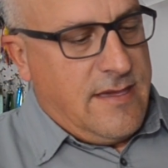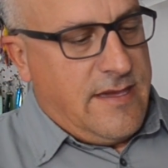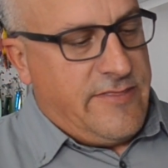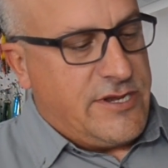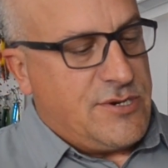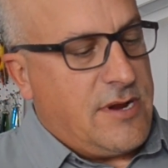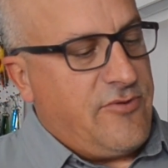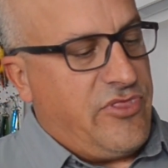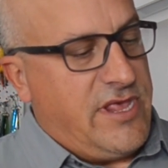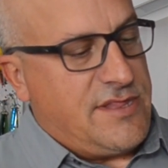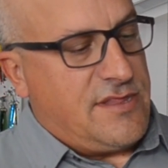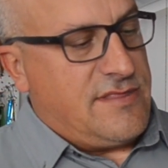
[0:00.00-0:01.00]
And the trick with
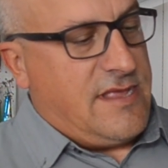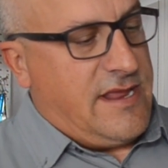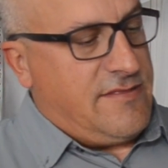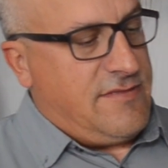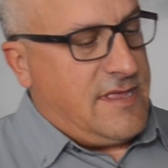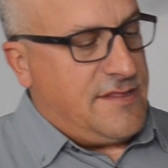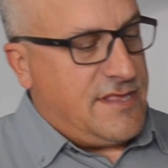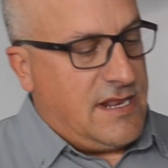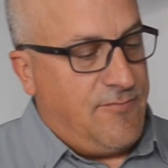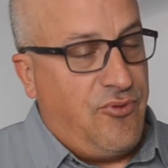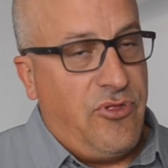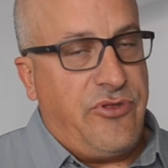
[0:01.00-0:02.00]
these is they say to pull